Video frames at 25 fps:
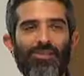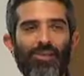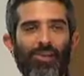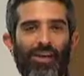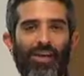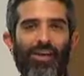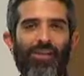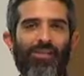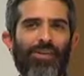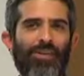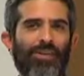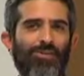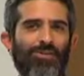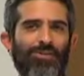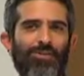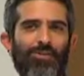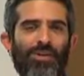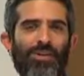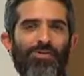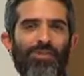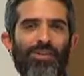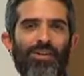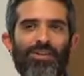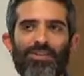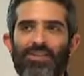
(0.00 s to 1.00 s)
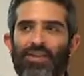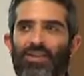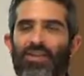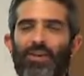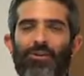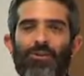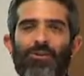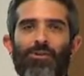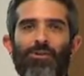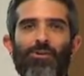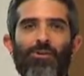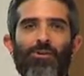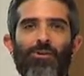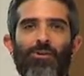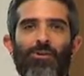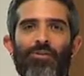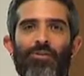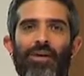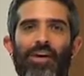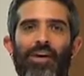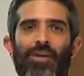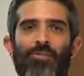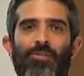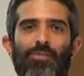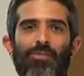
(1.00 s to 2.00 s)
I think there's twenty minutes. I doubt I'll go the whole
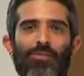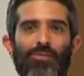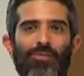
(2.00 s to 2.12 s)
time.